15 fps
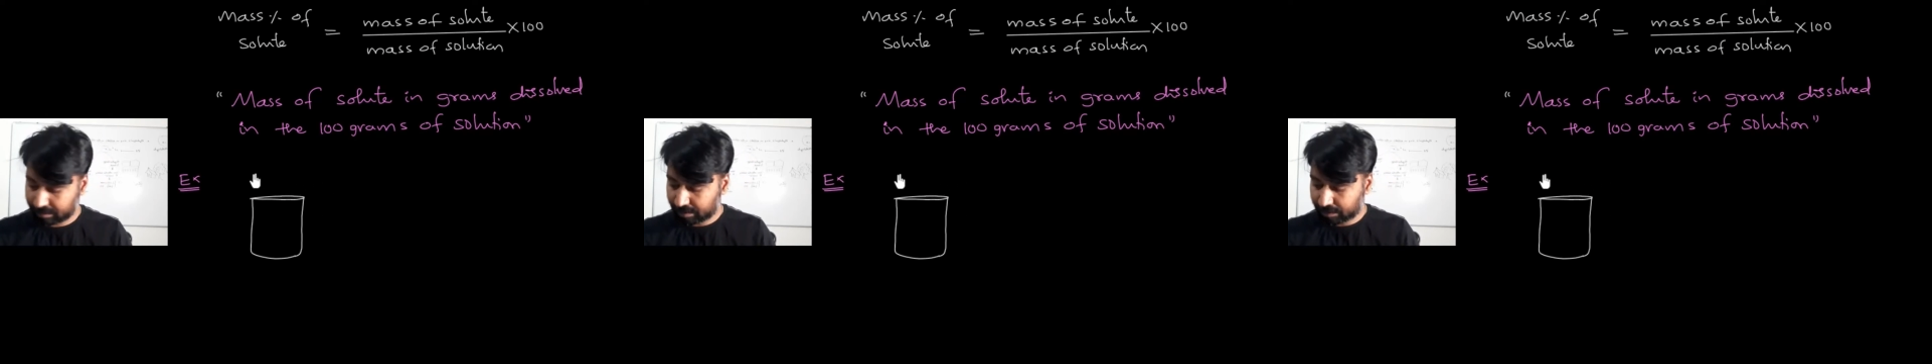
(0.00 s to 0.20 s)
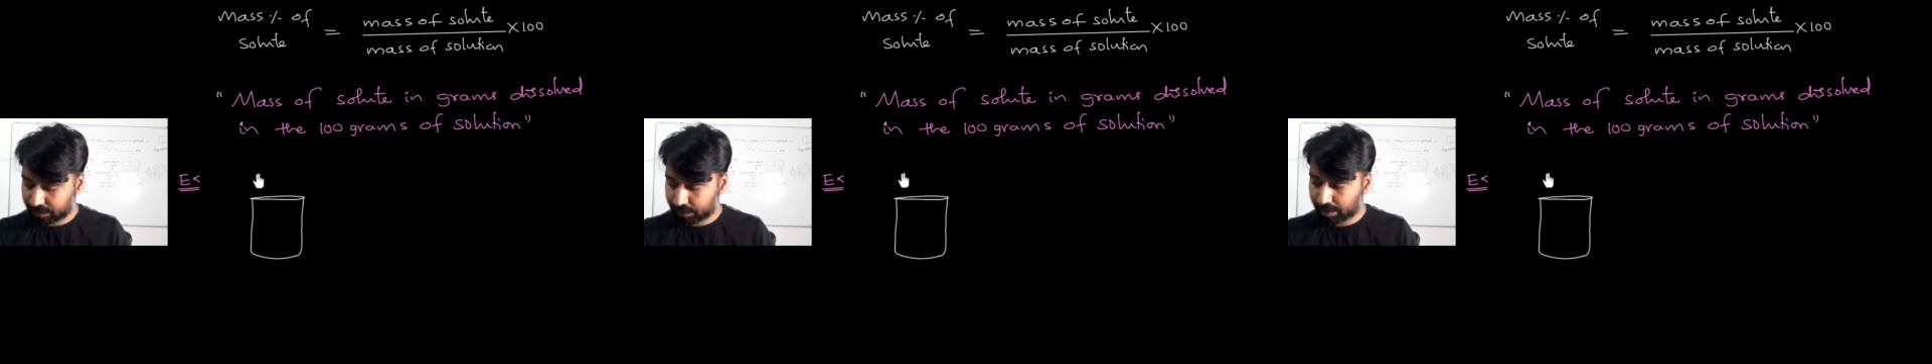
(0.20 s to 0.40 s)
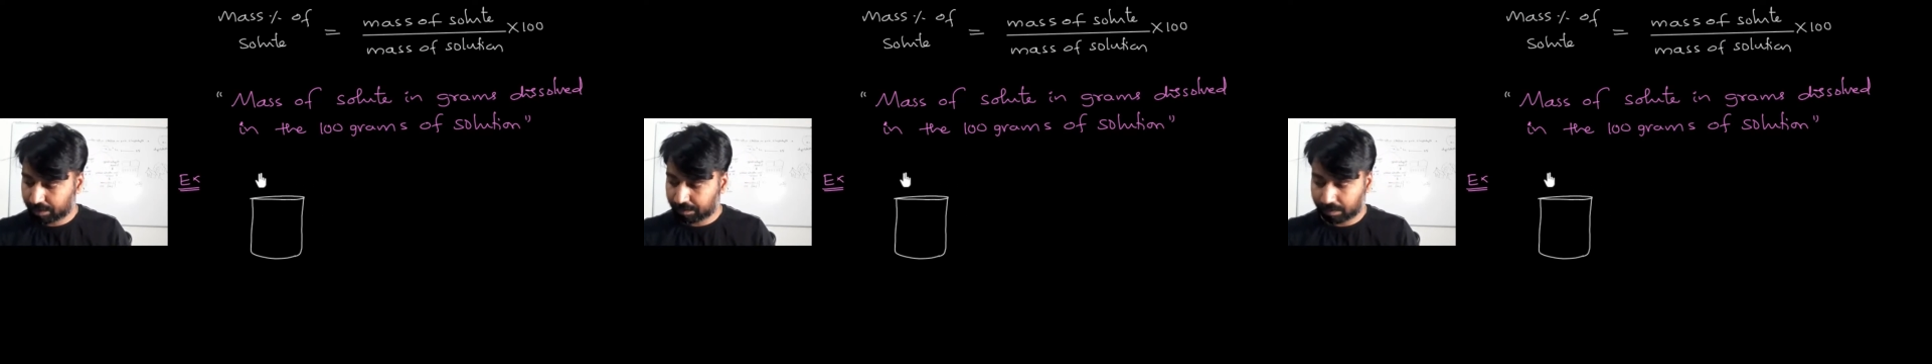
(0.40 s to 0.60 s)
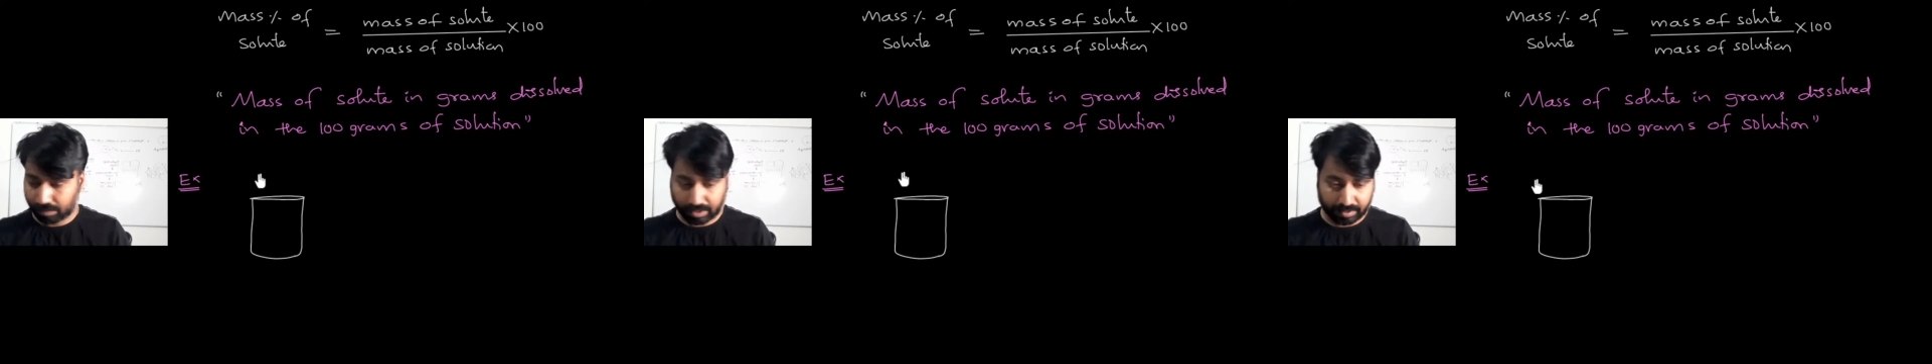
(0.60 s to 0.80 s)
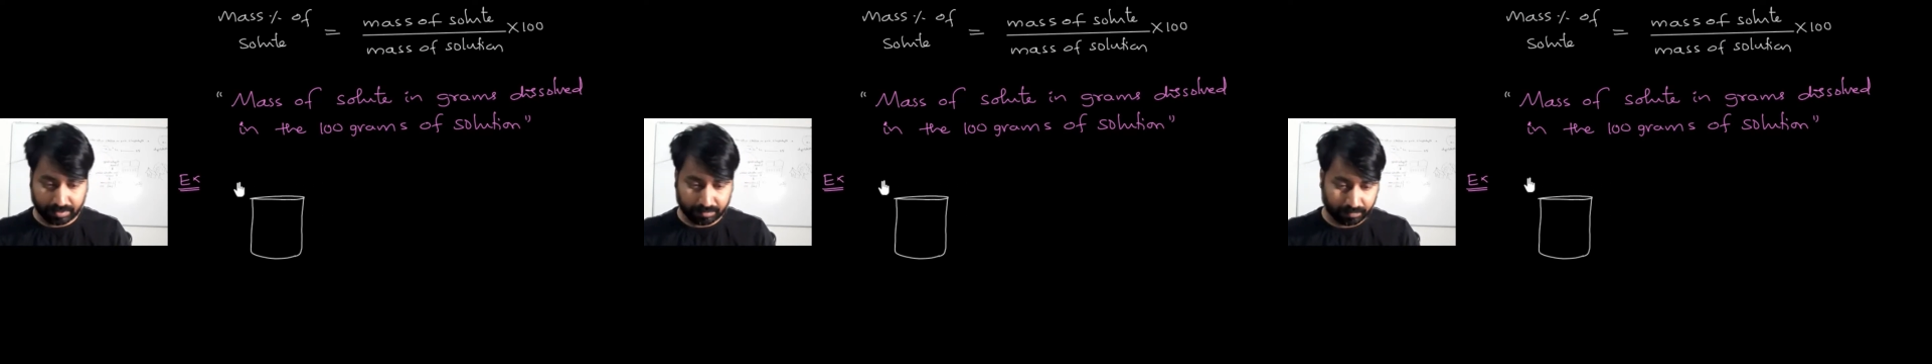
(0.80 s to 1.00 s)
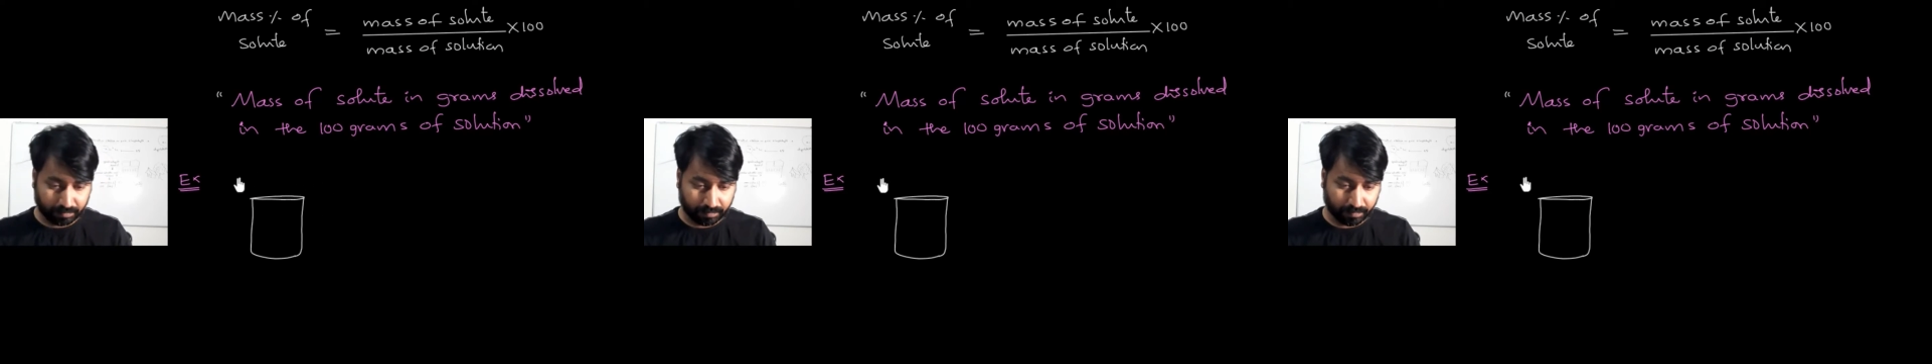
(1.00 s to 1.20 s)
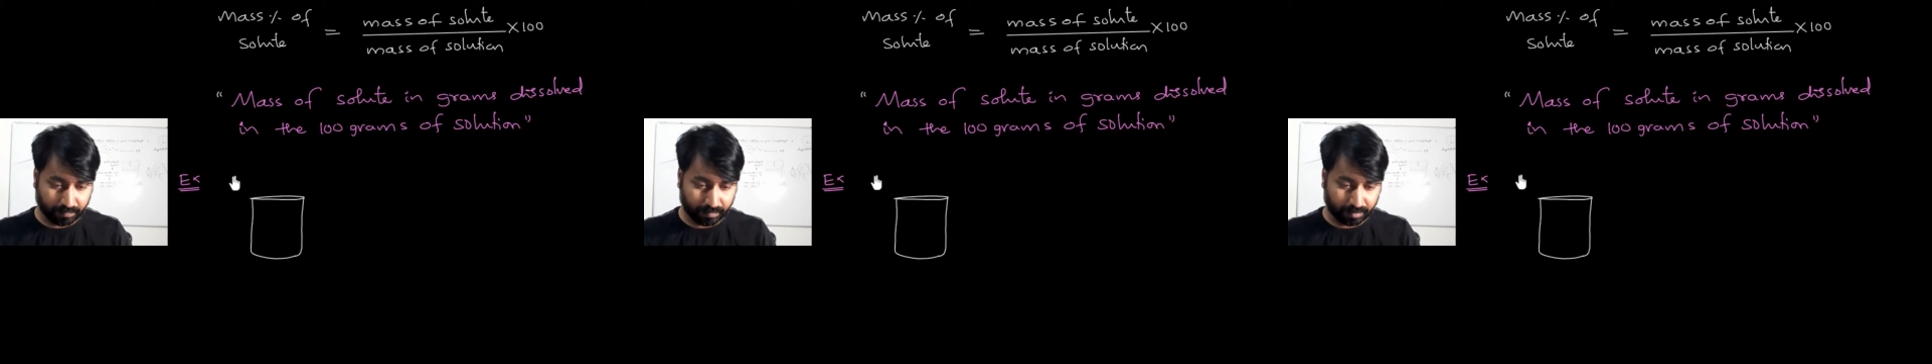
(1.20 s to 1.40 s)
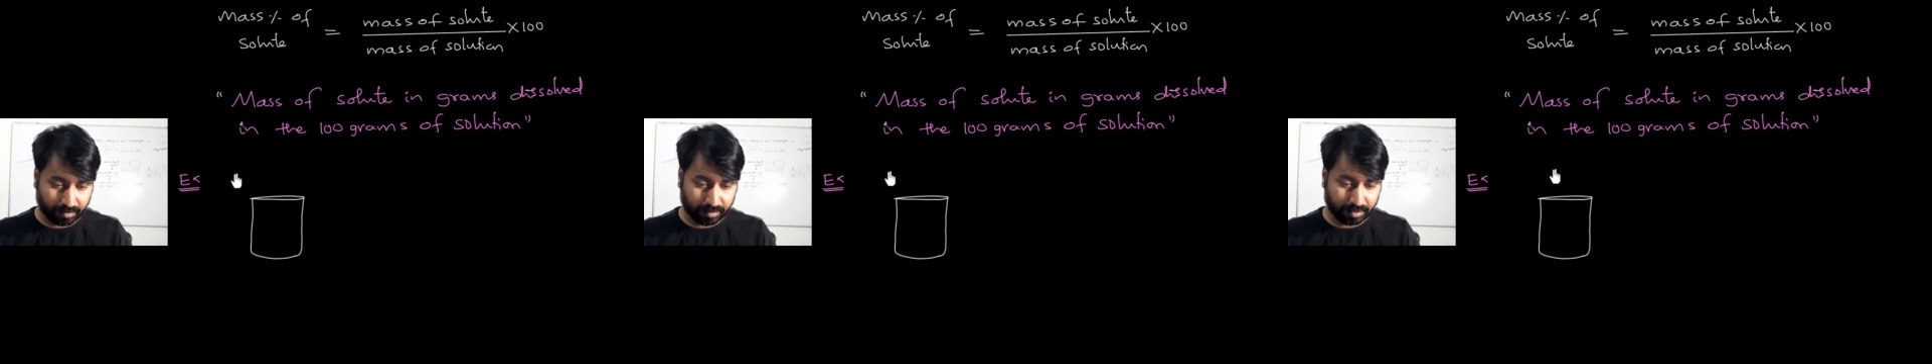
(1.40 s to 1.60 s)
sodium chloride.
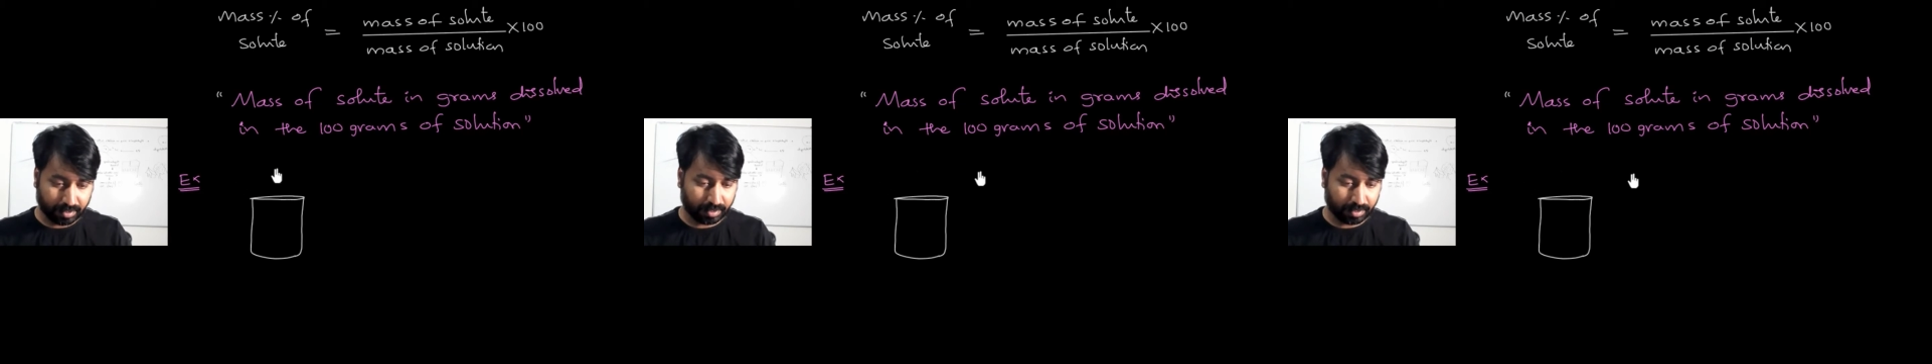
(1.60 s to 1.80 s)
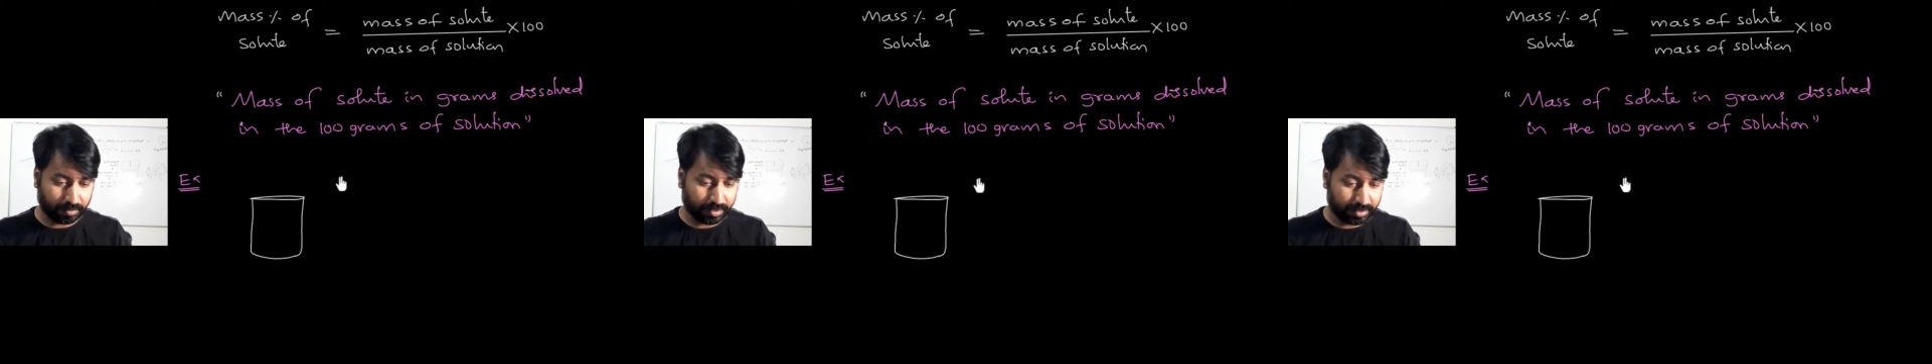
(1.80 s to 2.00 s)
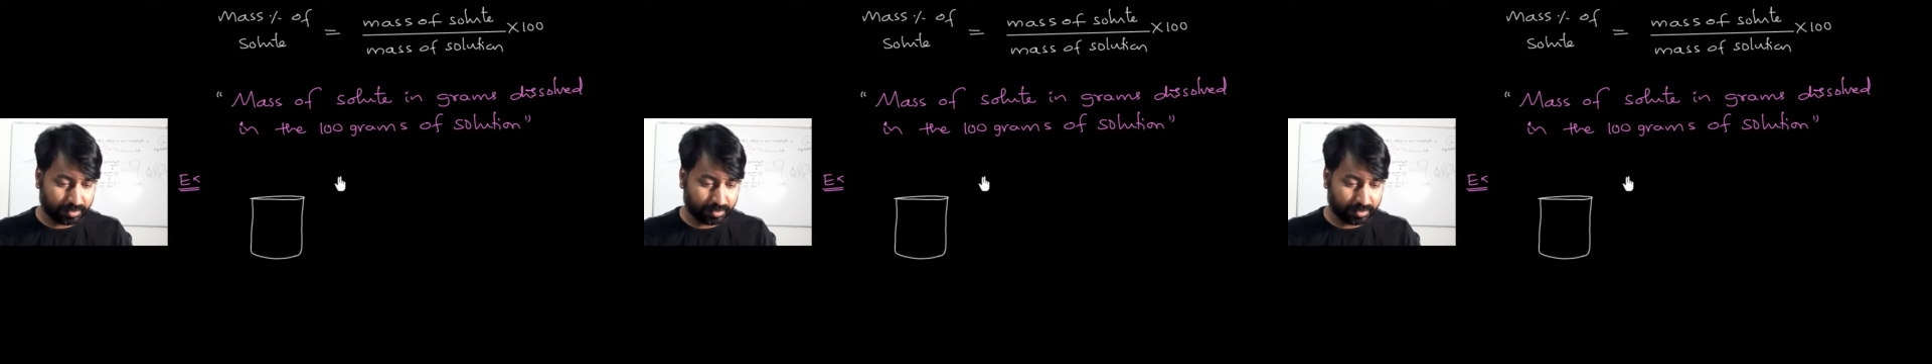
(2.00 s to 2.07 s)
Calculate